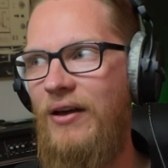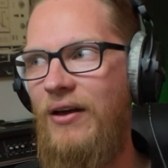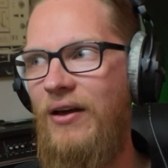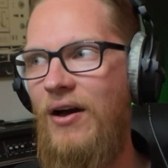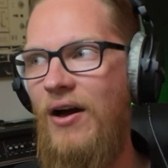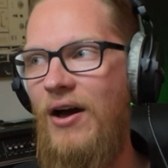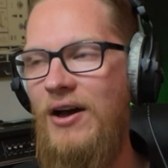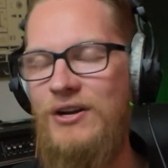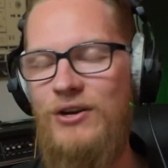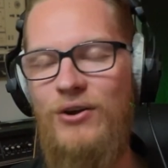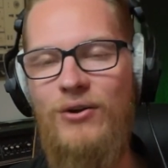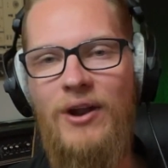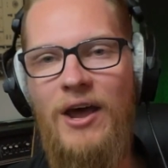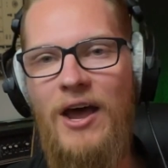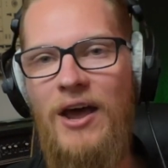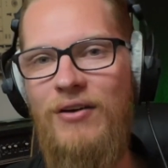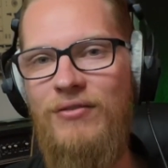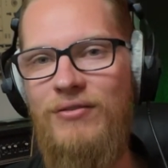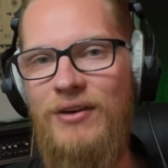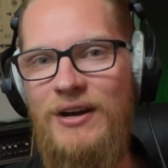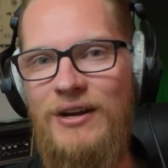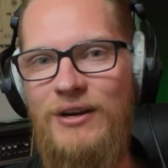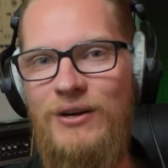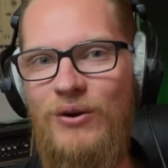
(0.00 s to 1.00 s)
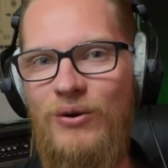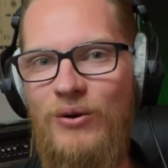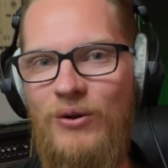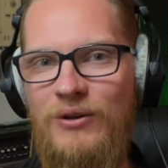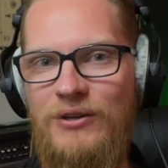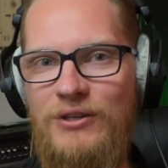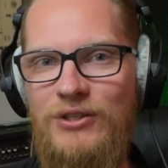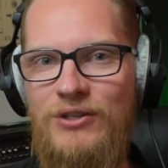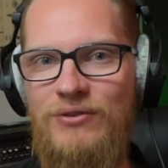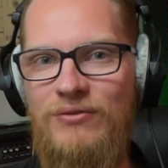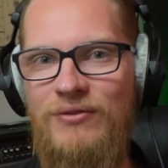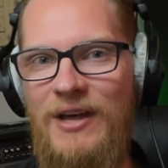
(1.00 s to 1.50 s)
I don't have any
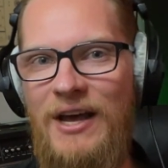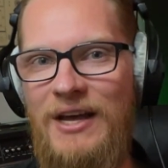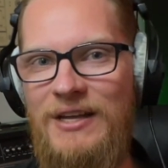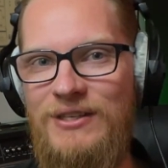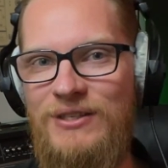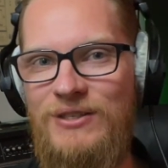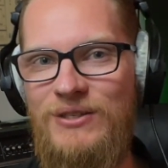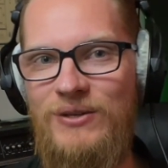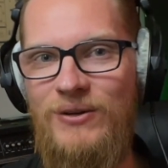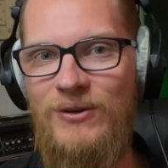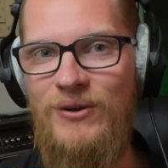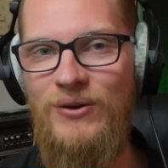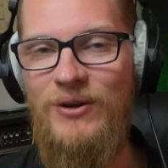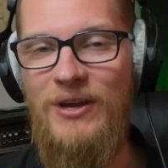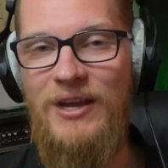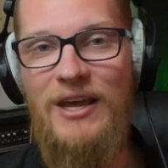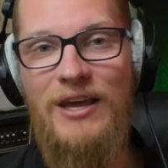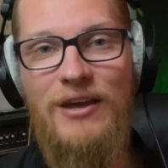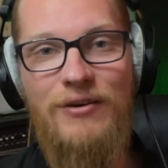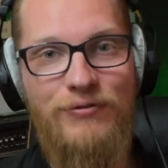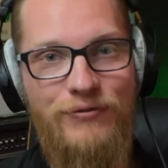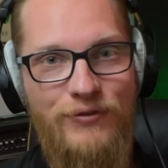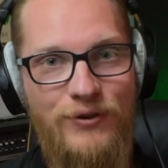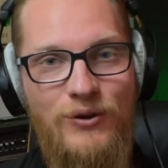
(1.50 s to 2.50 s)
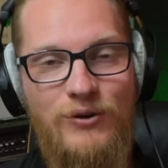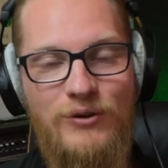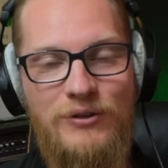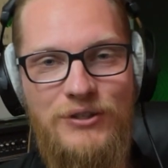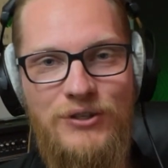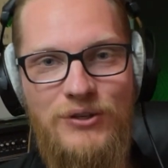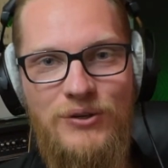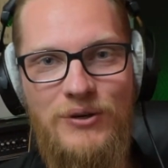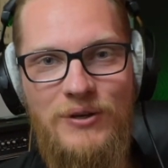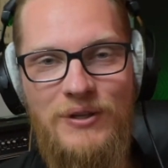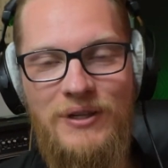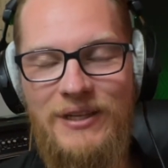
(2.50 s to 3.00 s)
knowledge of that. So if you
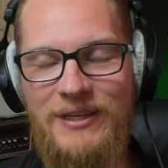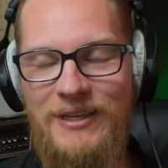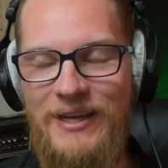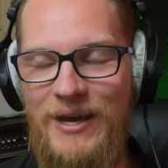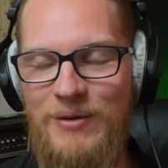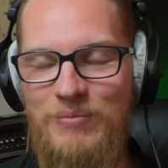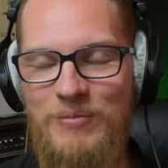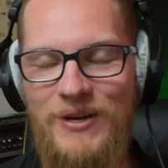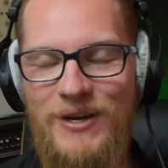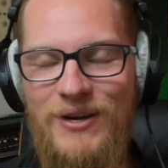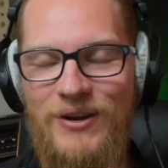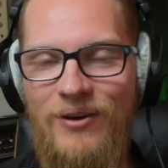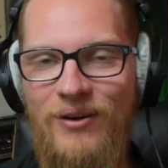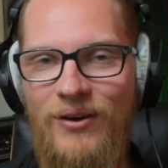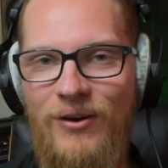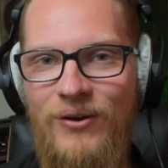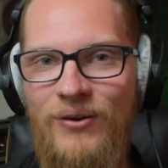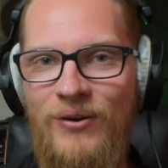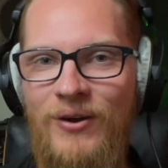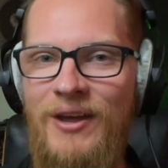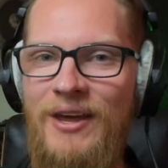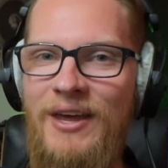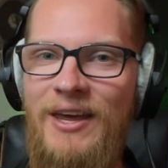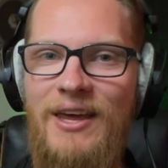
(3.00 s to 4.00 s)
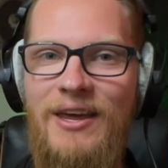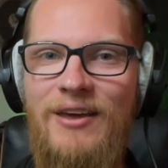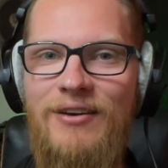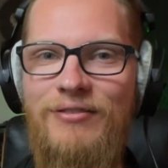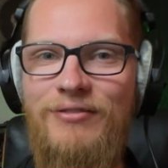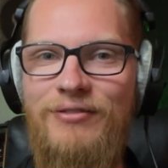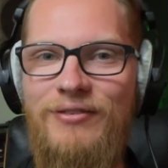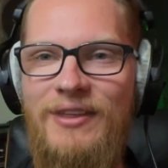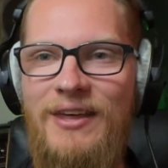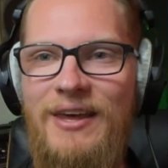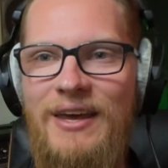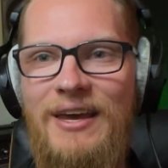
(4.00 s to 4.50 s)
do, let me know
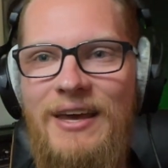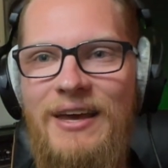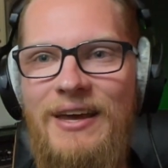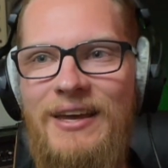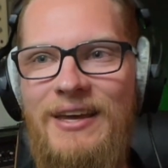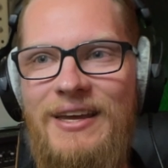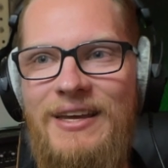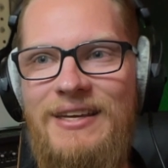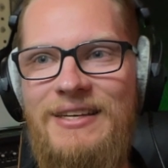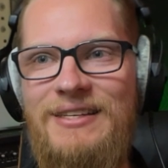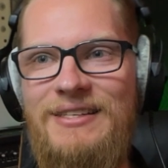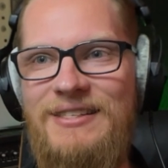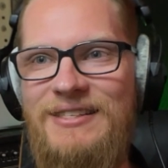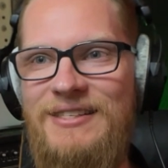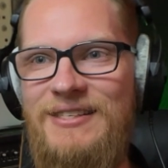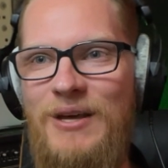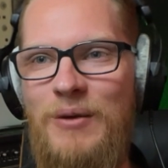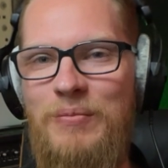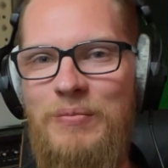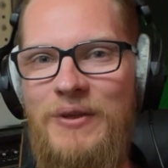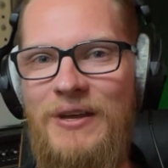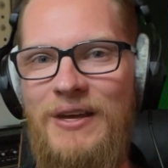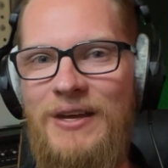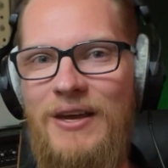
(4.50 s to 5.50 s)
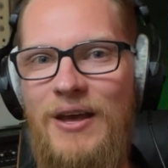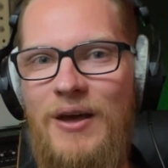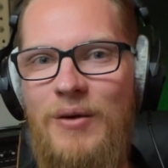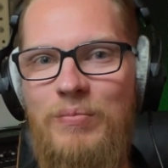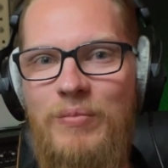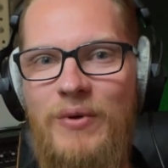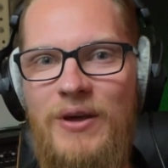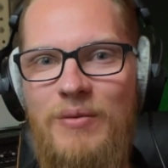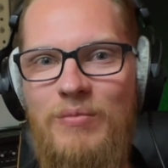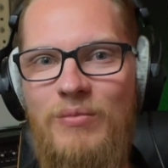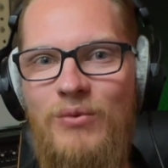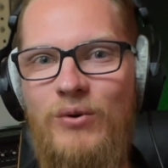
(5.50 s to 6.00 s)
if there is something a
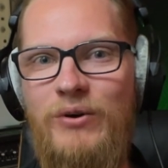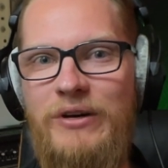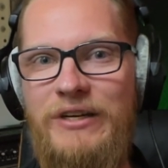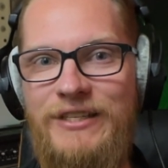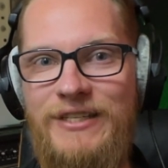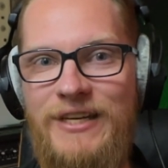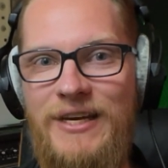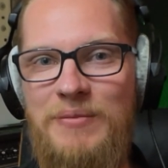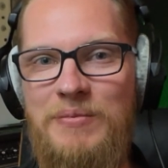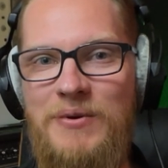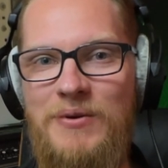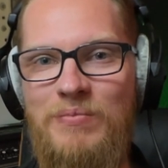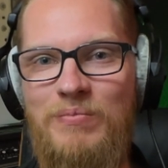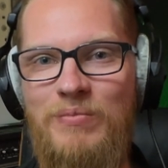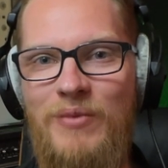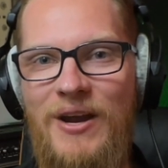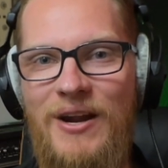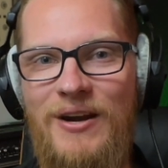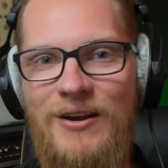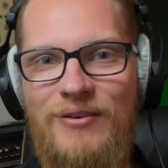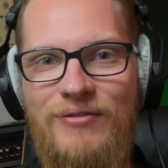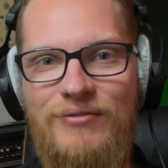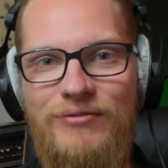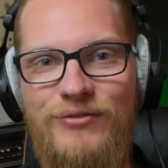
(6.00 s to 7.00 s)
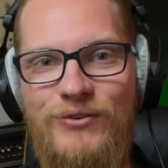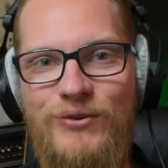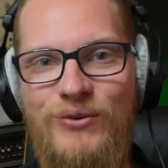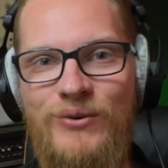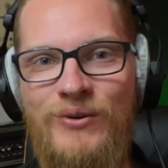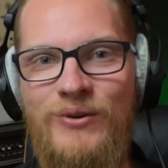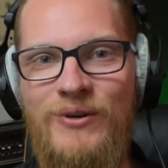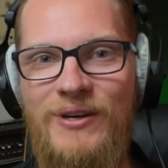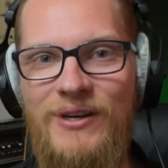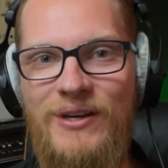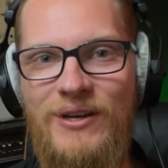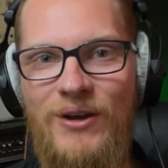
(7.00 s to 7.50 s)
bit more deep and
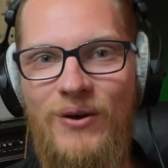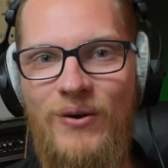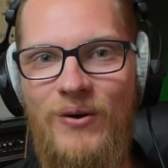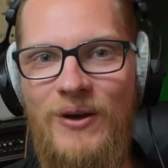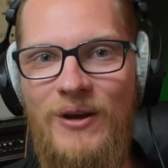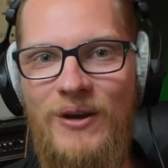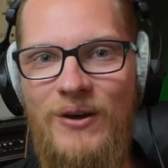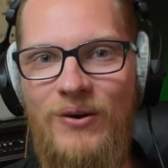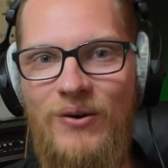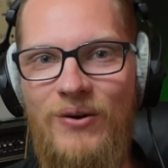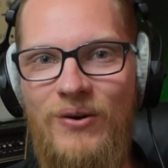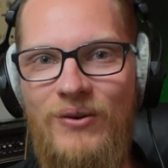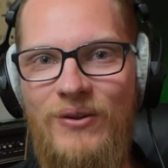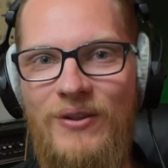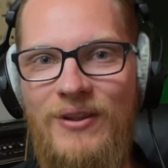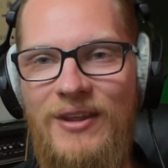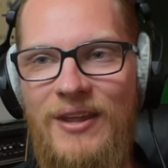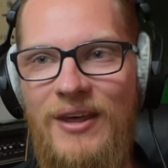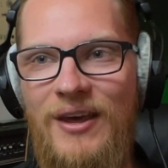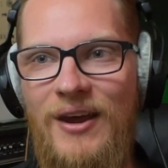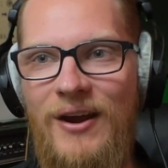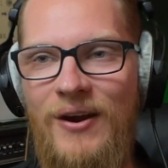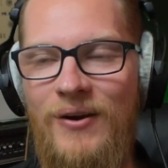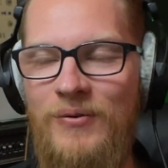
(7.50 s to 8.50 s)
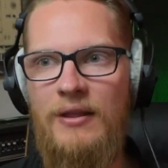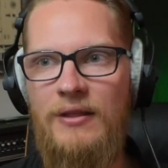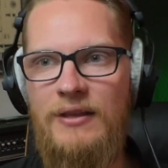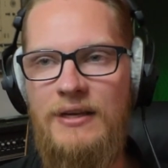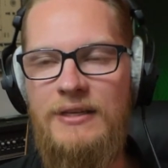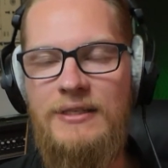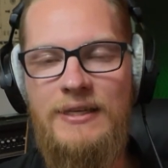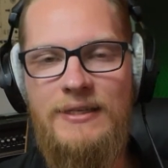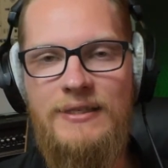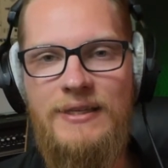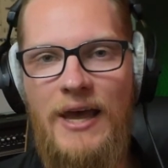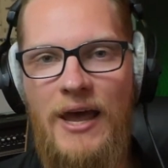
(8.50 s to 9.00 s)
meaningful going on there.
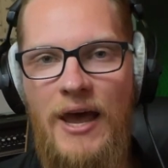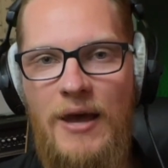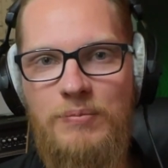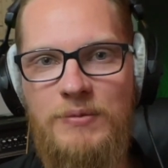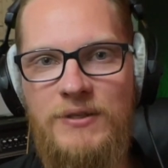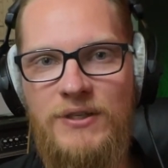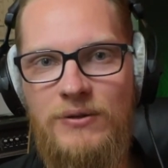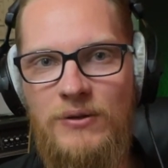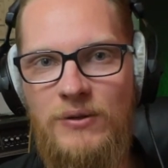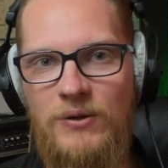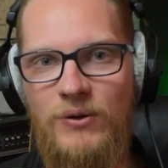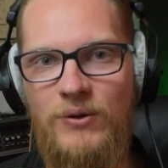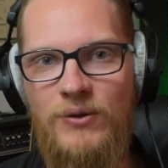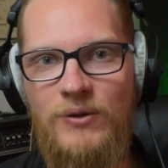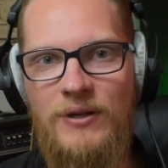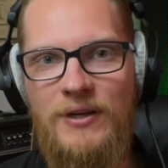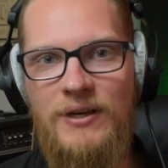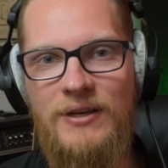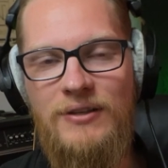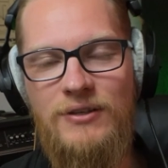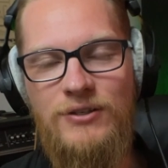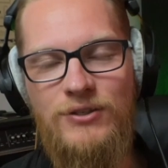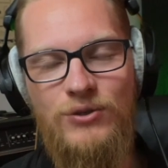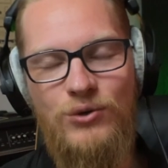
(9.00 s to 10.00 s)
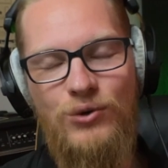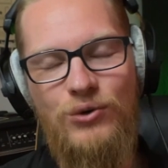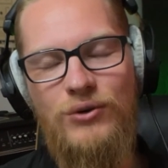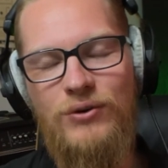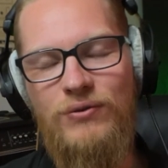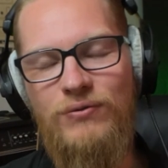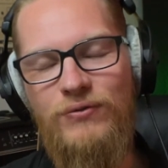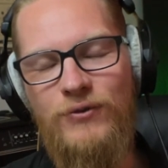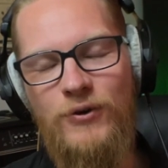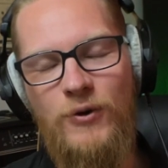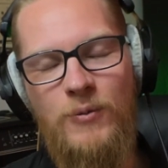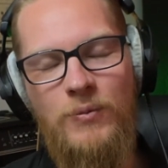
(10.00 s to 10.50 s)
This is absolutely the sort
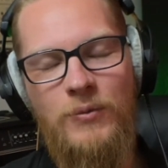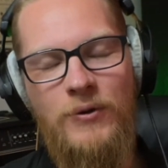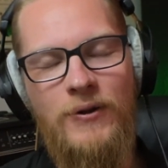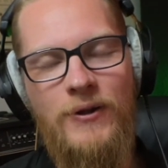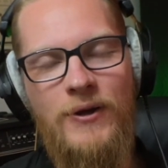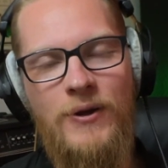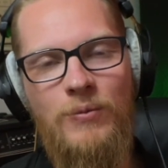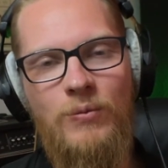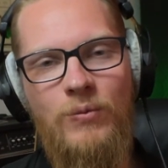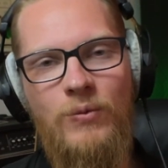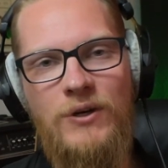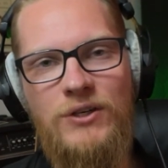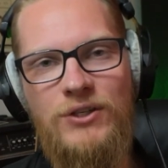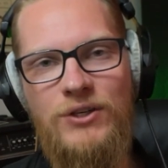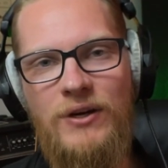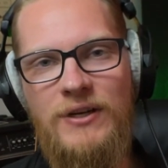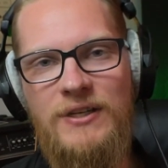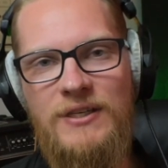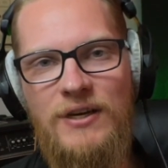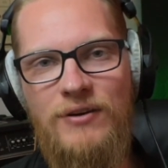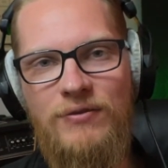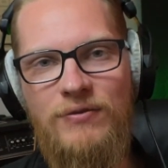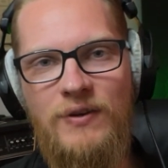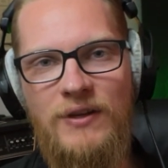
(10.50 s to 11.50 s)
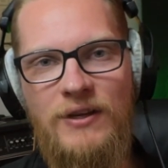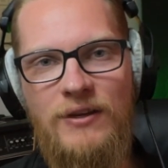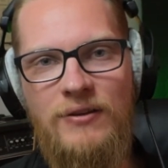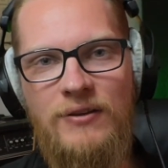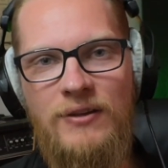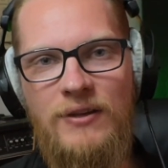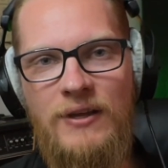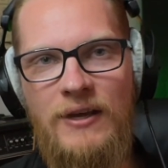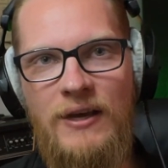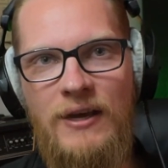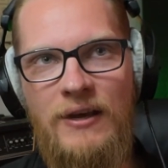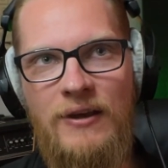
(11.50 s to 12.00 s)
of film clip which I definitely
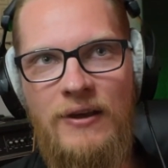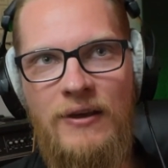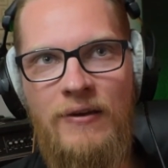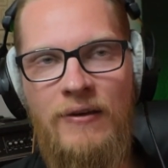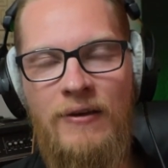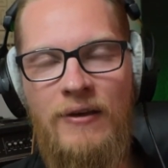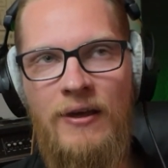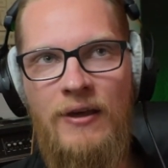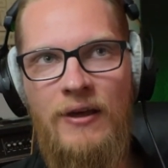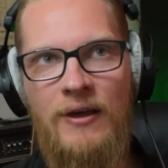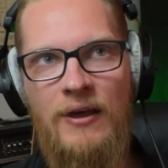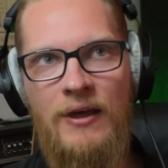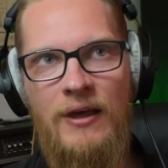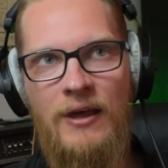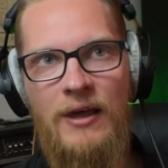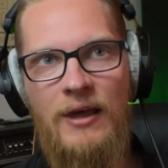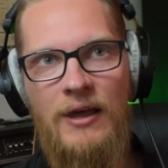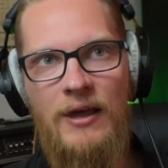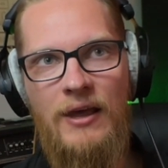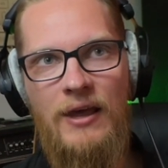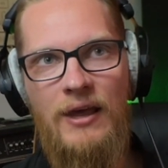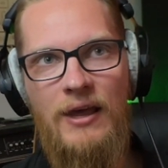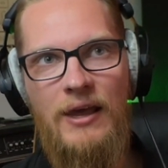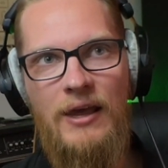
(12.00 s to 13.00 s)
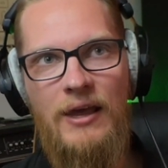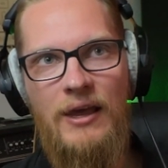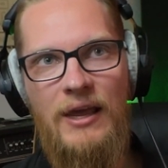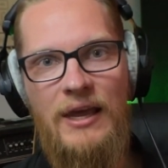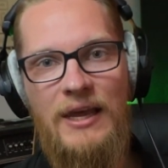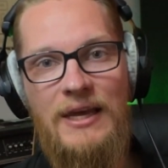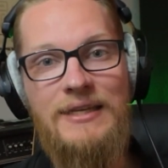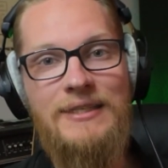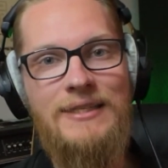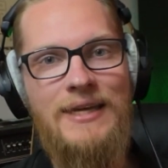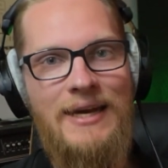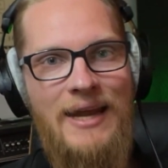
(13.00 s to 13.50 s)
think
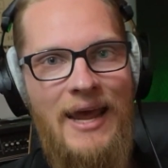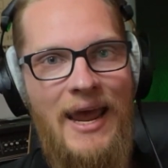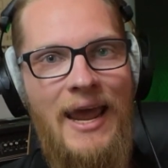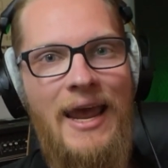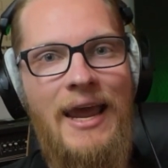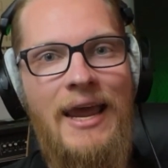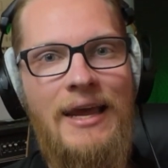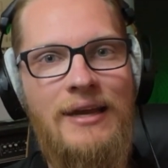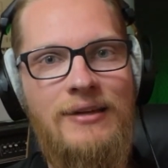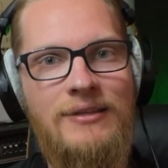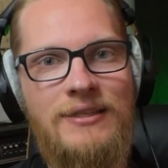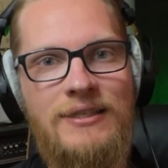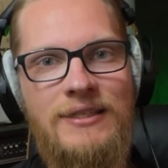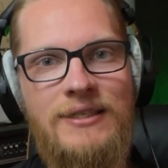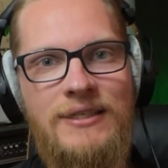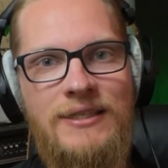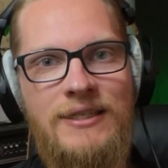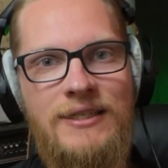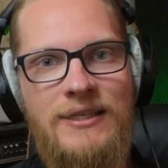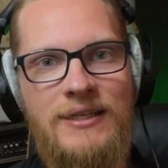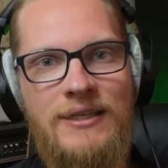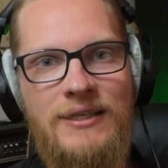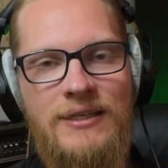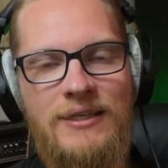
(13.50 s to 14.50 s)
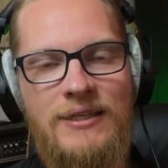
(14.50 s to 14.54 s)
is enhanced,